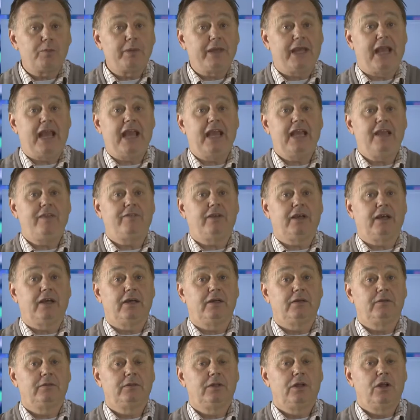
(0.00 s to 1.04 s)
behaviour,
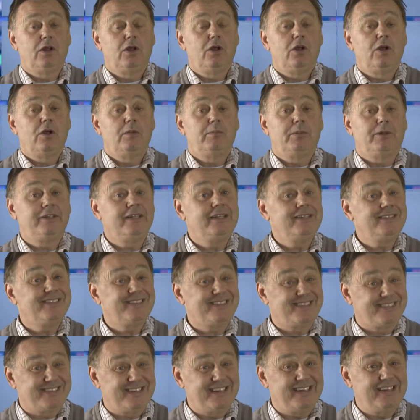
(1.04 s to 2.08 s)
but in
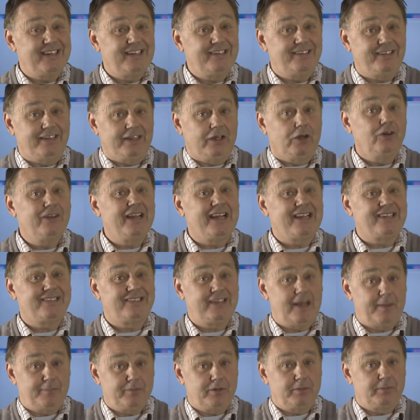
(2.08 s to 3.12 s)
society
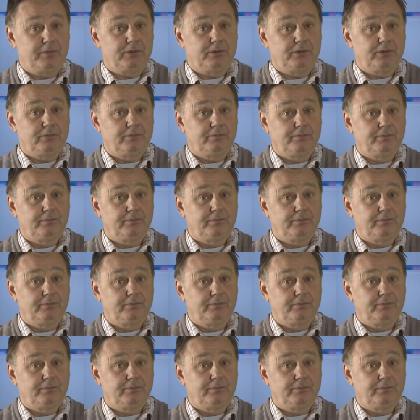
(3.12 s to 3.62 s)
unacceptable.